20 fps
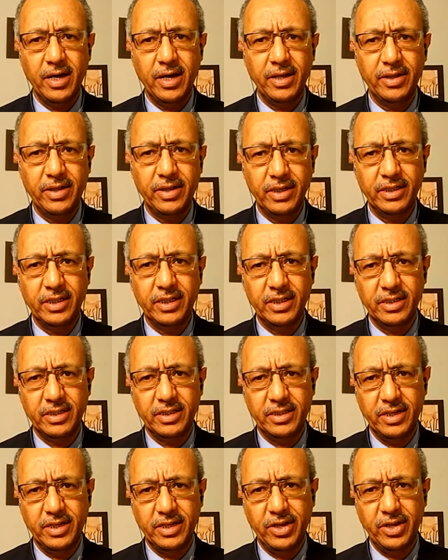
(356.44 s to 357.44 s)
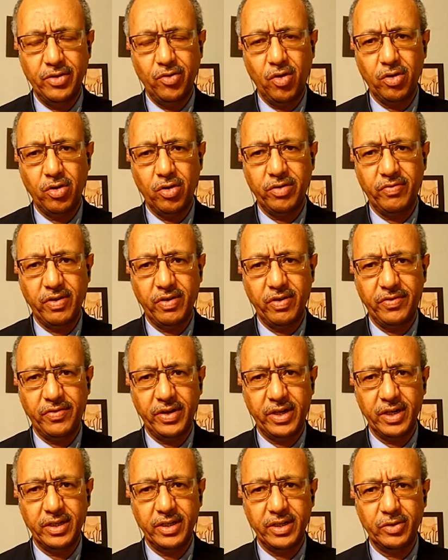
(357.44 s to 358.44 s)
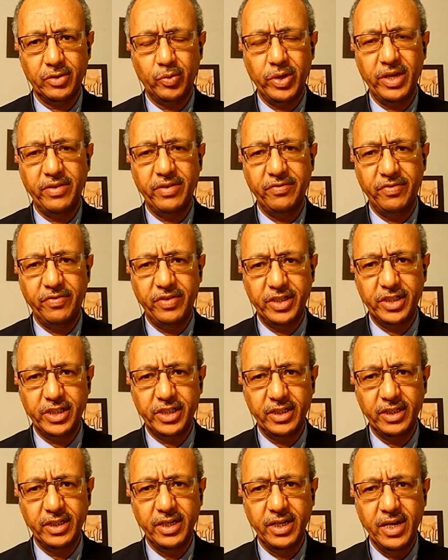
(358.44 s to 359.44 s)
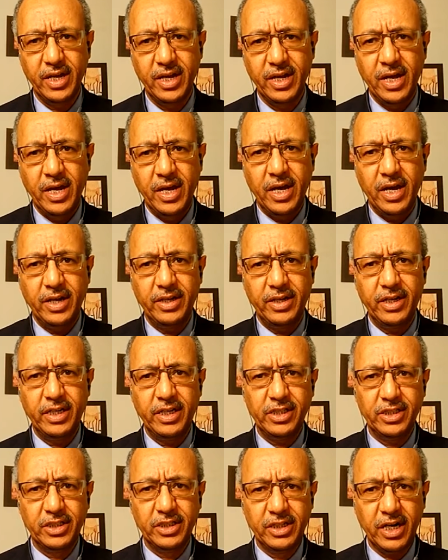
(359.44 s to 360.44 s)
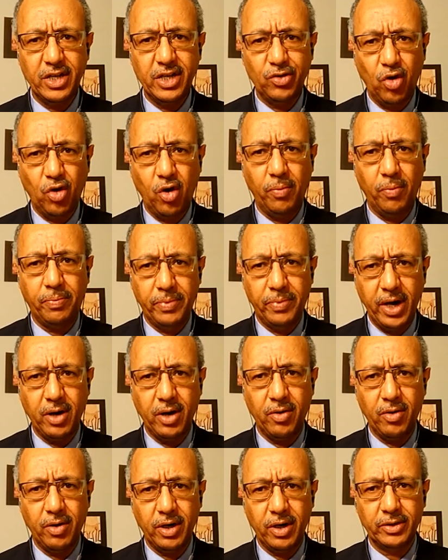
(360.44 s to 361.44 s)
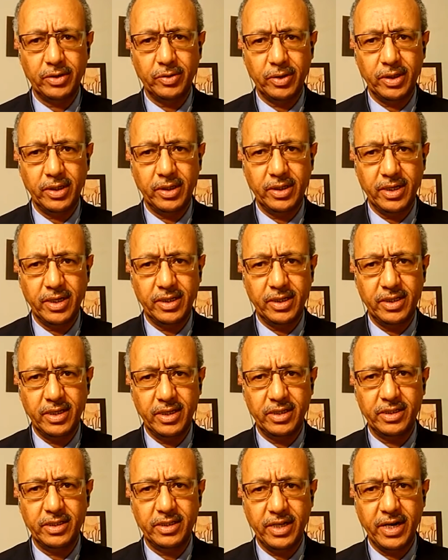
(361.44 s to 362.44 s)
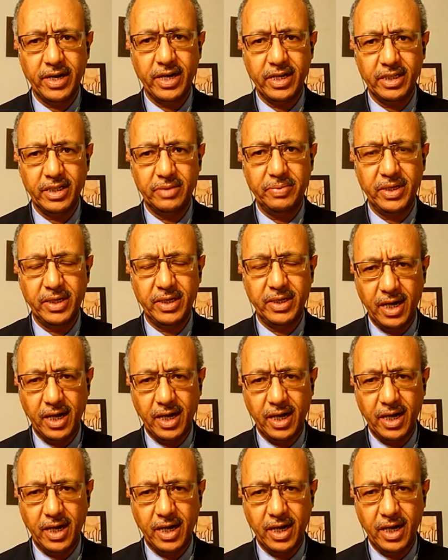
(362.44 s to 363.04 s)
This is the new Horn of Africa that we envision. And there is great hope now, actually, that this era is being